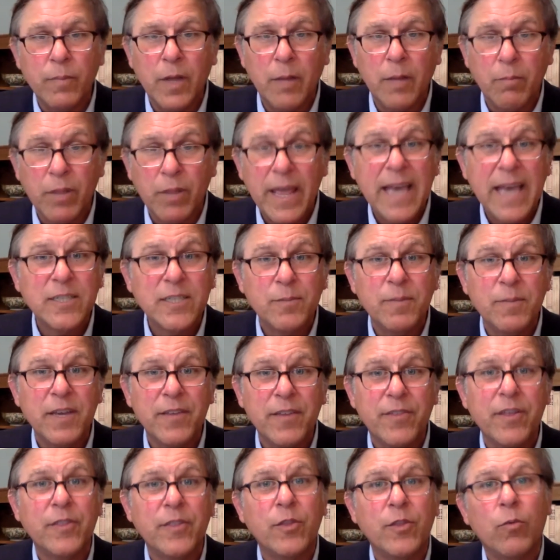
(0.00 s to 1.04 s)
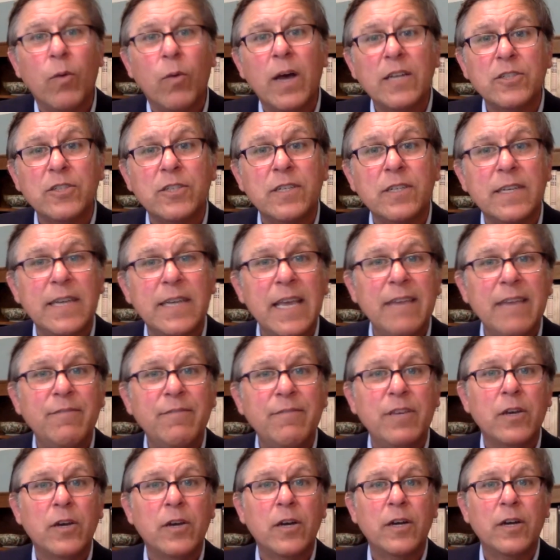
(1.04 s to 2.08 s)
blacksmith at the Washington
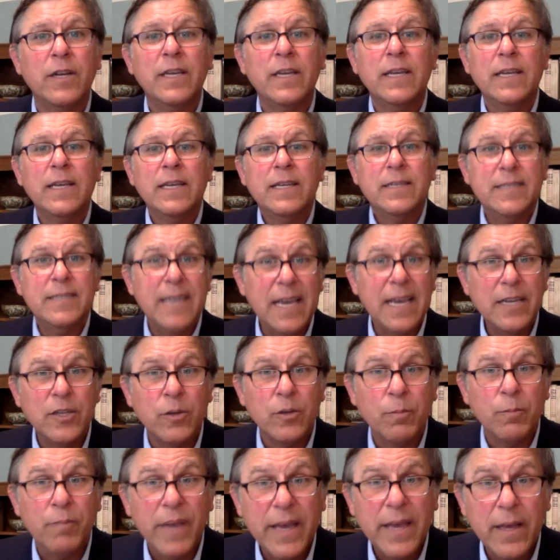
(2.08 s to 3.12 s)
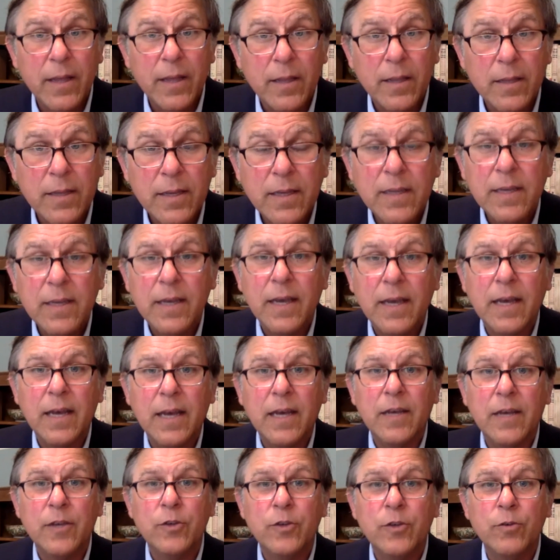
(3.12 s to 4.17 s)
Navy Yard, Daniel Bell,
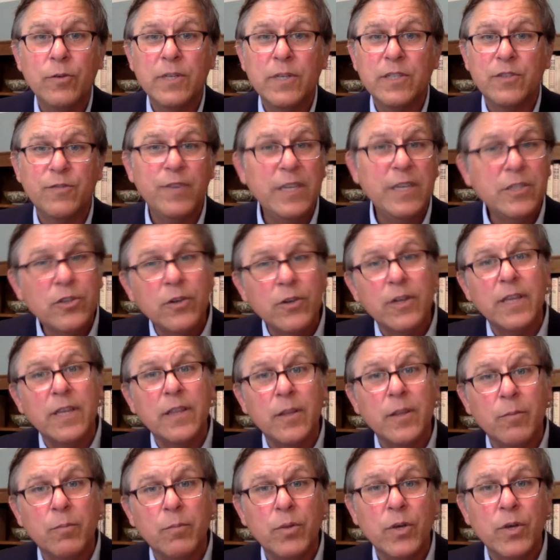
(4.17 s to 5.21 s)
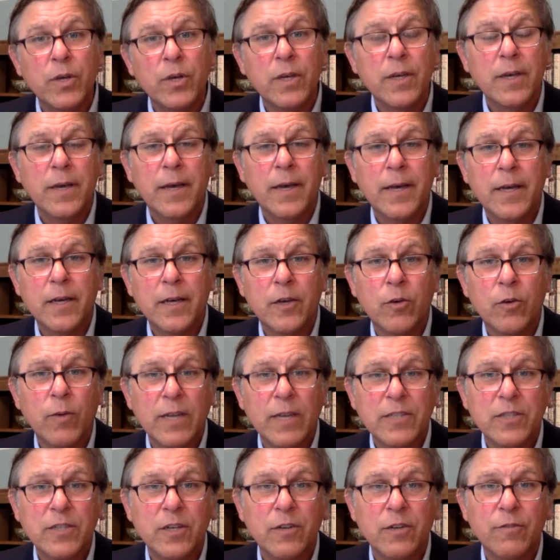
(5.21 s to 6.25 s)
who is featured in the book,
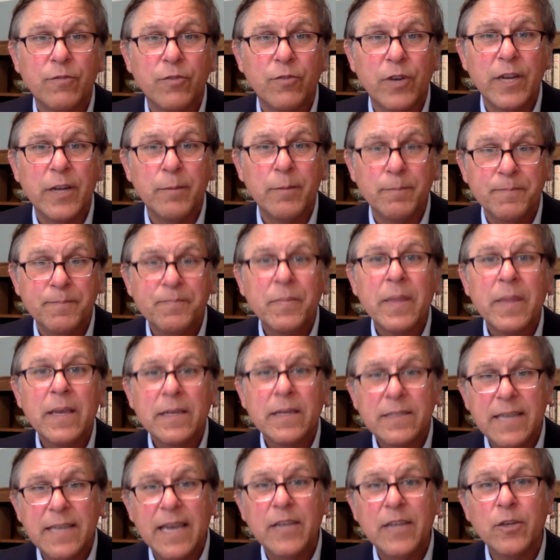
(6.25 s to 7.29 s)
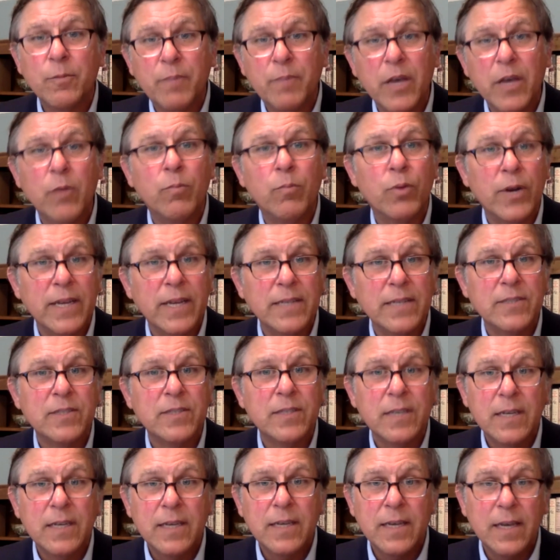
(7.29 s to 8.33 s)
Question of Freedom. Daniel Bell brings
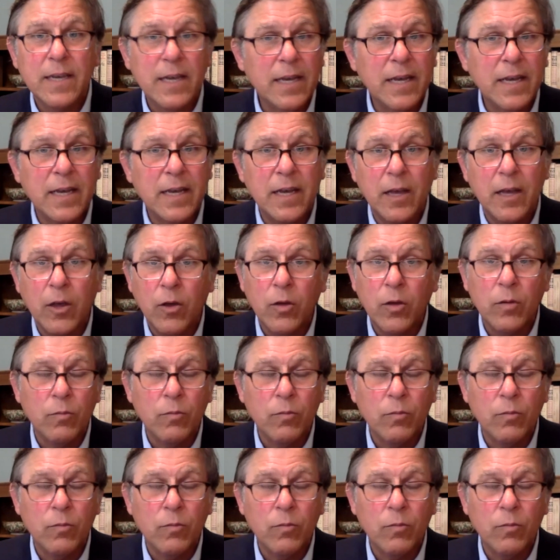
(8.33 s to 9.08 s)
a